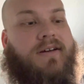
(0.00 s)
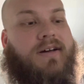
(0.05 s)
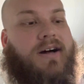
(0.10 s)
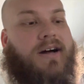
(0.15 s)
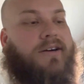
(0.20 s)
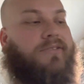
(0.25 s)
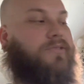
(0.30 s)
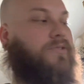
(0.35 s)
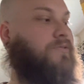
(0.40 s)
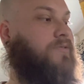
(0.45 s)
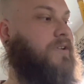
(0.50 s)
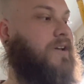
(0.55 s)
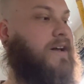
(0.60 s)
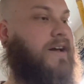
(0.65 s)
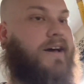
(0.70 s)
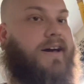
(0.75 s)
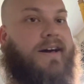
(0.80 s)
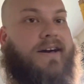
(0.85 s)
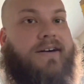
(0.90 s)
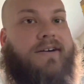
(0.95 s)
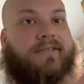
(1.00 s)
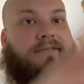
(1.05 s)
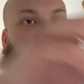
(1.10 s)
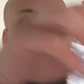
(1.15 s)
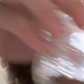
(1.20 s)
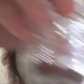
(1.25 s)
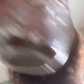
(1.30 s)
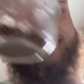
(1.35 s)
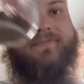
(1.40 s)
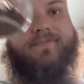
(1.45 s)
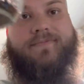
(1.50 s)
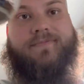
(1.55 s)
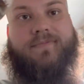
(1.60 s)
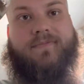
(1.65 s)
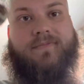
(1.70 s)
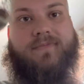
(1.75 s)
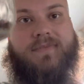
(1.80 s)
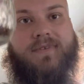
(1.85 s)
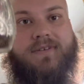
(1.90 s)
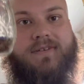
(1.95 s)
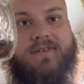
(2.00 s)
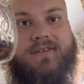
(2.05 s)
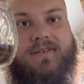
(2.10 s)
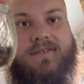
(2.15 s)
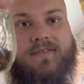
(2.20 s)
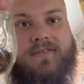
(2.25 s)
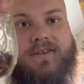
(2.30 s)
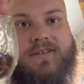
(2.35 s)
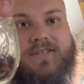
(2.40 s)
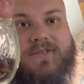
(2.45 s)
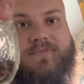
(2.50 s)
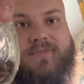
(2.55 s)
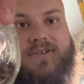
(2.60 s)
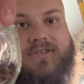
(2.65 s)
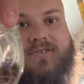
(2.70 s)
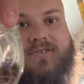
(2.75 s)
I literally have this much